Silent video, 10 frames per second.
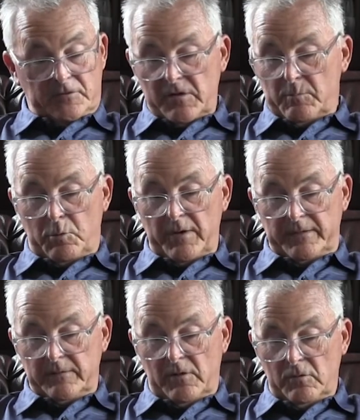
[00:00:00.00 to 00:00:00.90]
to your
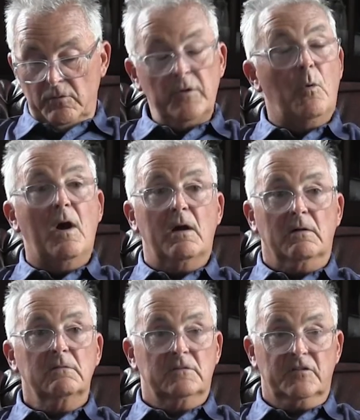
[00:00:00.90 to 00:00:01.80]
point, know who you are.
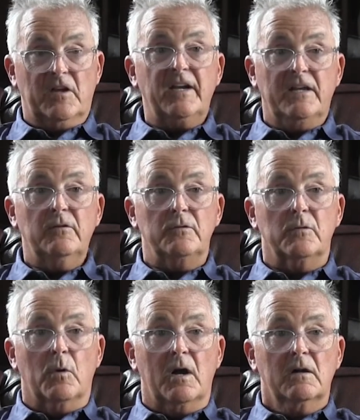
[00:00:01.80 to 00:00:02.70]
Yes. Study who
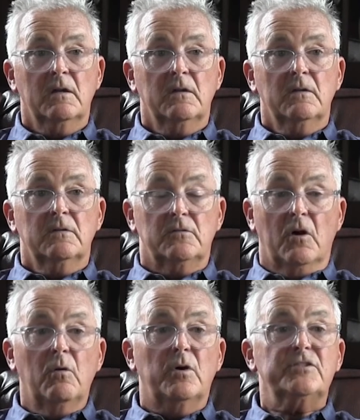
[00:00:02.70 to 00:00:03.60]
you are. Right.
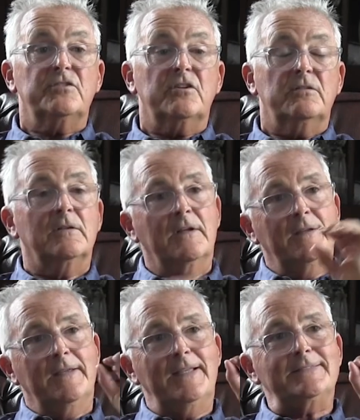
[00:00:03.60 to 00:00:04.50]
Know what you.
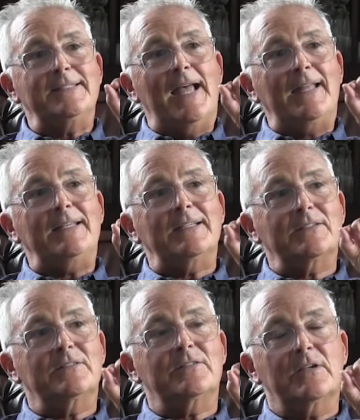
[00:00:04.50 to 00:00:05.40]
It's not
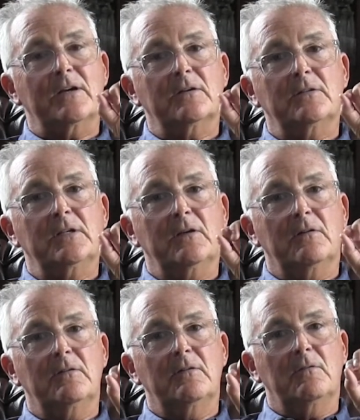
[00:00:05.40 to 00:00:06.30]
necessarily
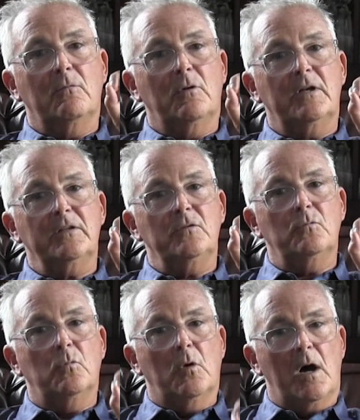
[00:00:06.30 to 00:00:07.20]
what
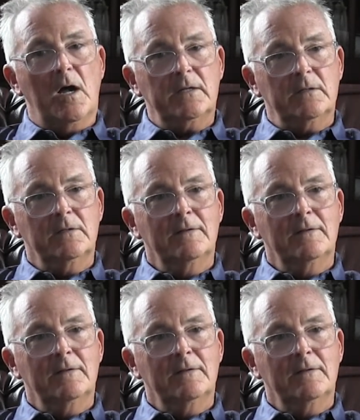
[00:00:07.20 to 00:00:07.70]
you want,